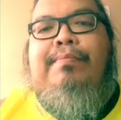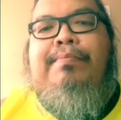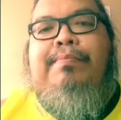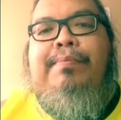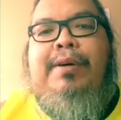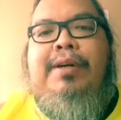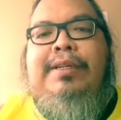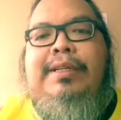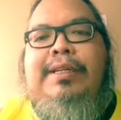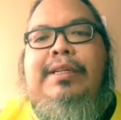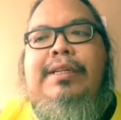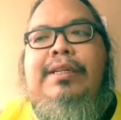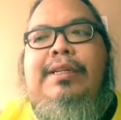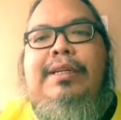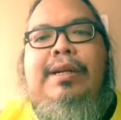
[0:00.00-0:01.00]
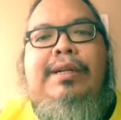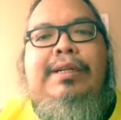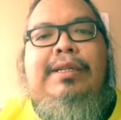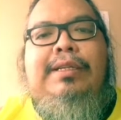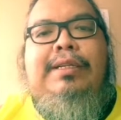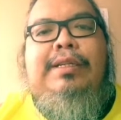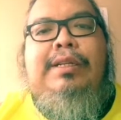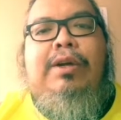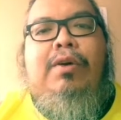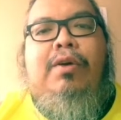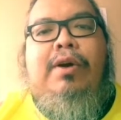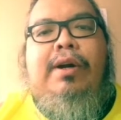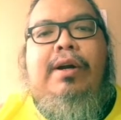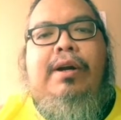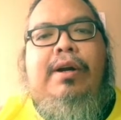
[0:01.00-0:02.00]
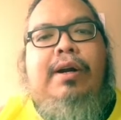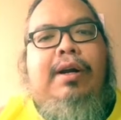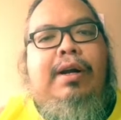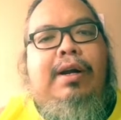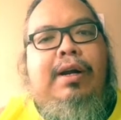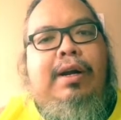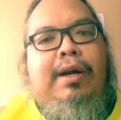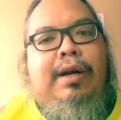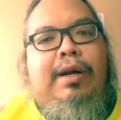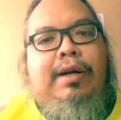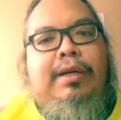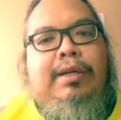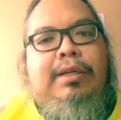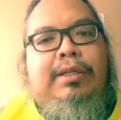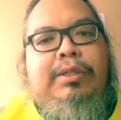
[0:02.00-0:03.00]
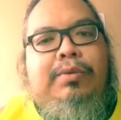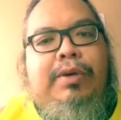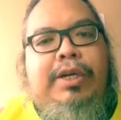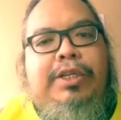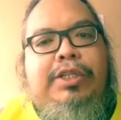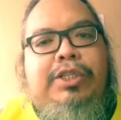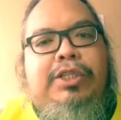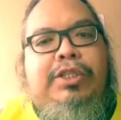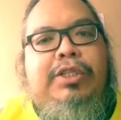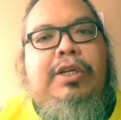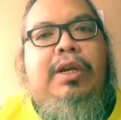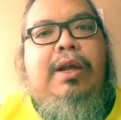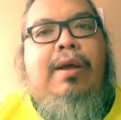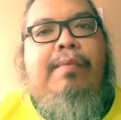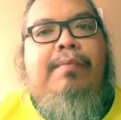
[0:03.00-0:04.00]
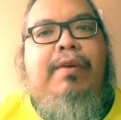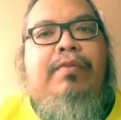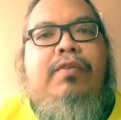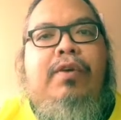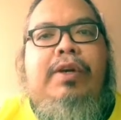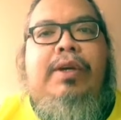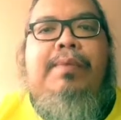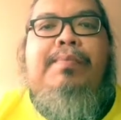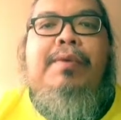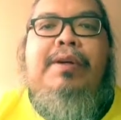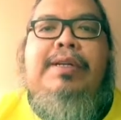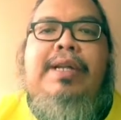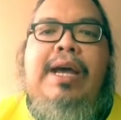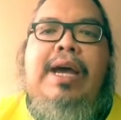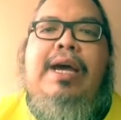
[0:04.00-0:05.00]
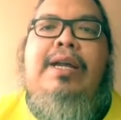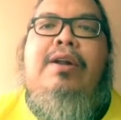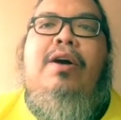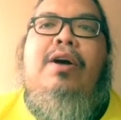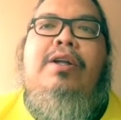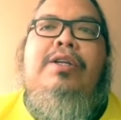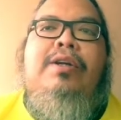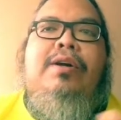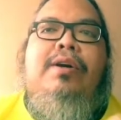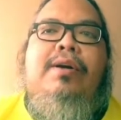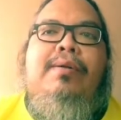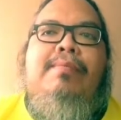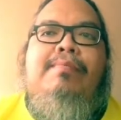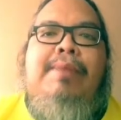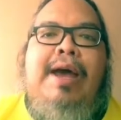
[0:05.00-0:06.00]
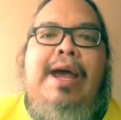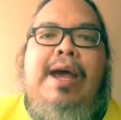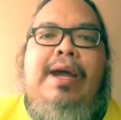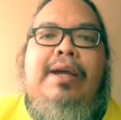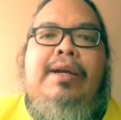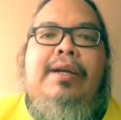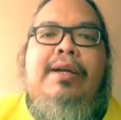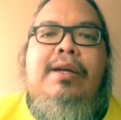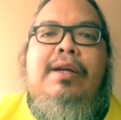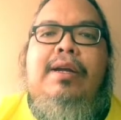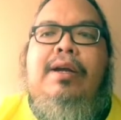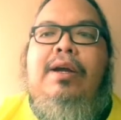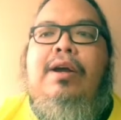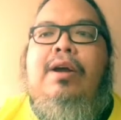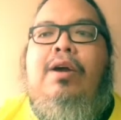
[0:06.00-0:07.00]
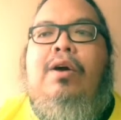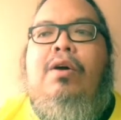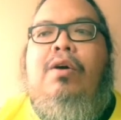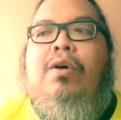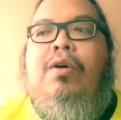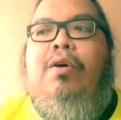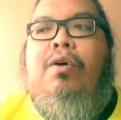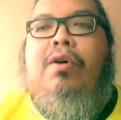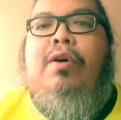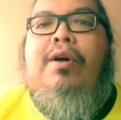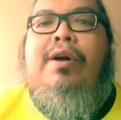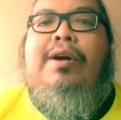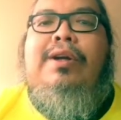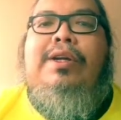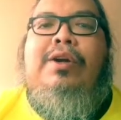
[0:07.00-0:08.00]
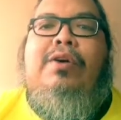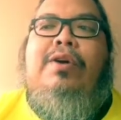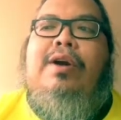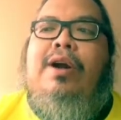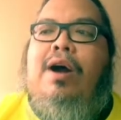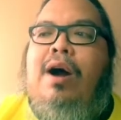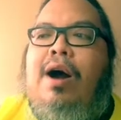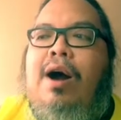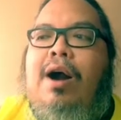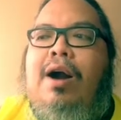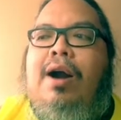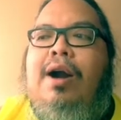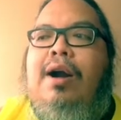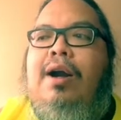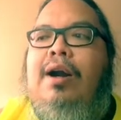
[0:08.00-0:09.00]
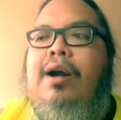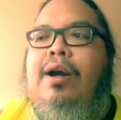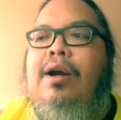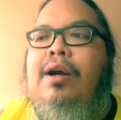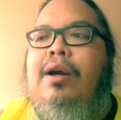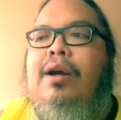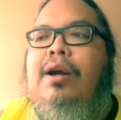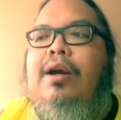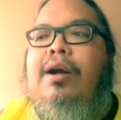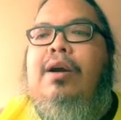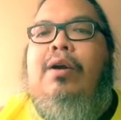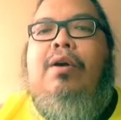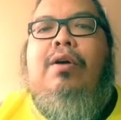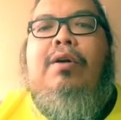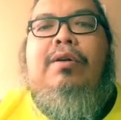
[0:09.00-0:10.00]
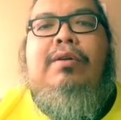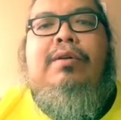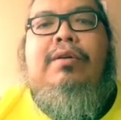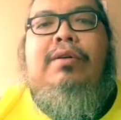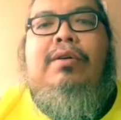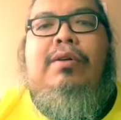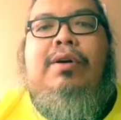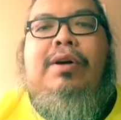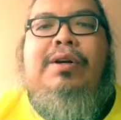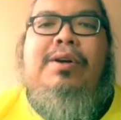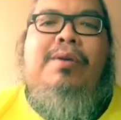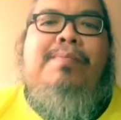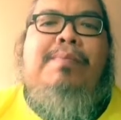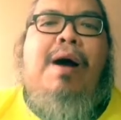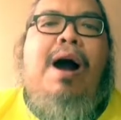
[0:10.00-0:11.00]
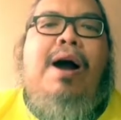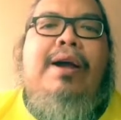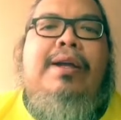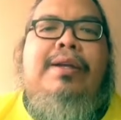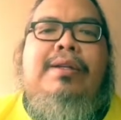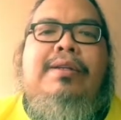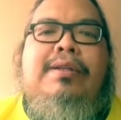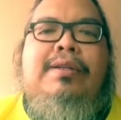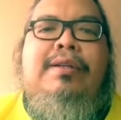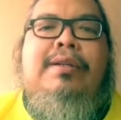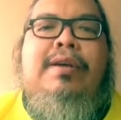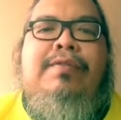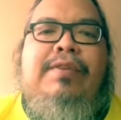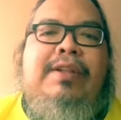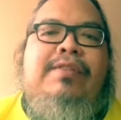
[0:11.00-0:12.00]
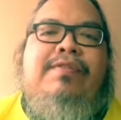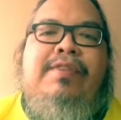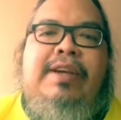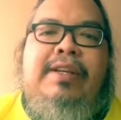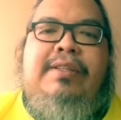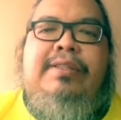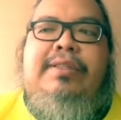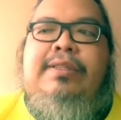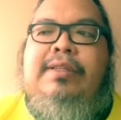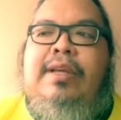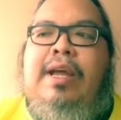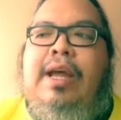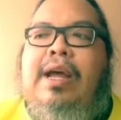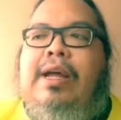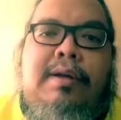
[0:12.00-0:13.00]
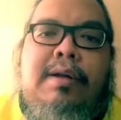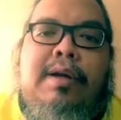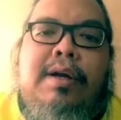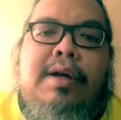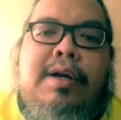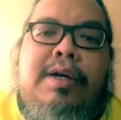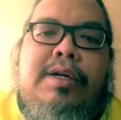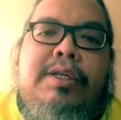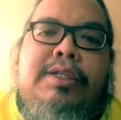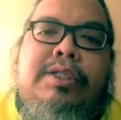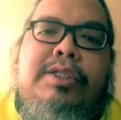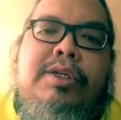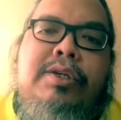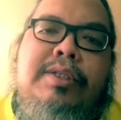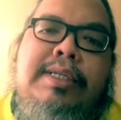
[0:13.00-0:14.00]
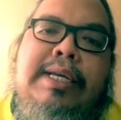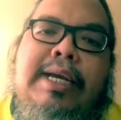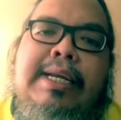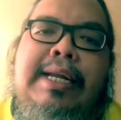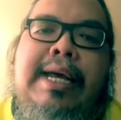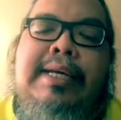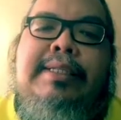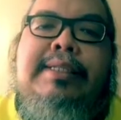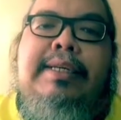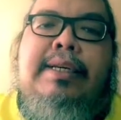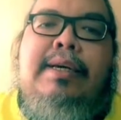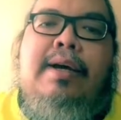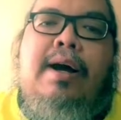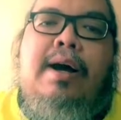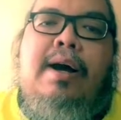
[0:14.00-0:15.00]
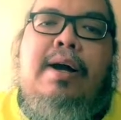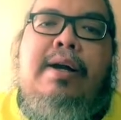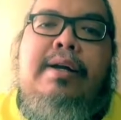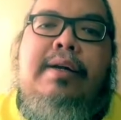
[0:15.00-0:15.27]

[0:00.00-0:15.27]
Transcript: put your Switch before you put that on your bag or your car or your pocket if it fits. Choosing an SD card